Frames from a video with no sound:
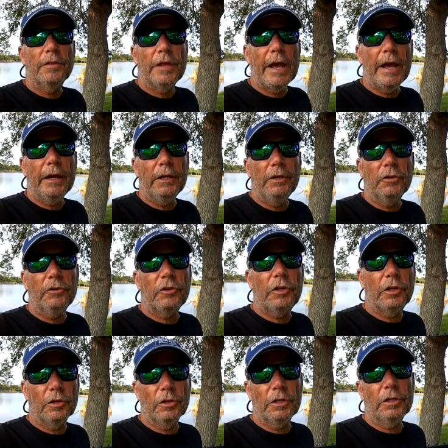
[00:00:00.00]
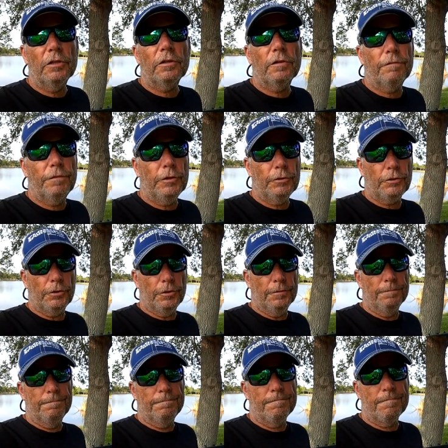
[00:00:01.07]
that is killing the filter,
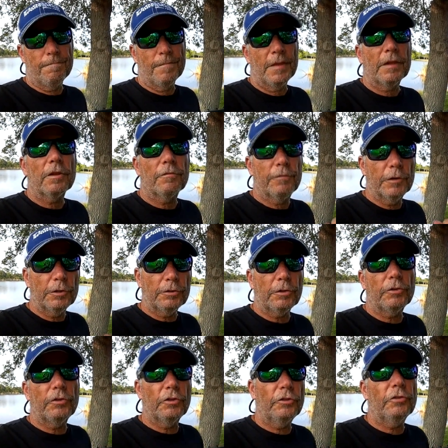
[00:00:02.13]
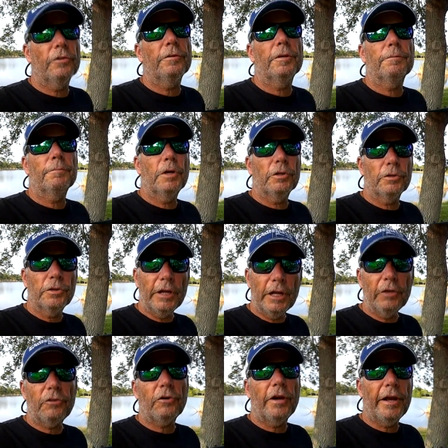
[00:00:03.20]
the filter system that Mother
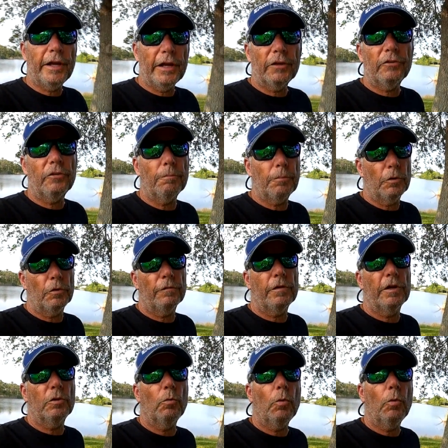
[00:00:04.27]
Nature has to purify the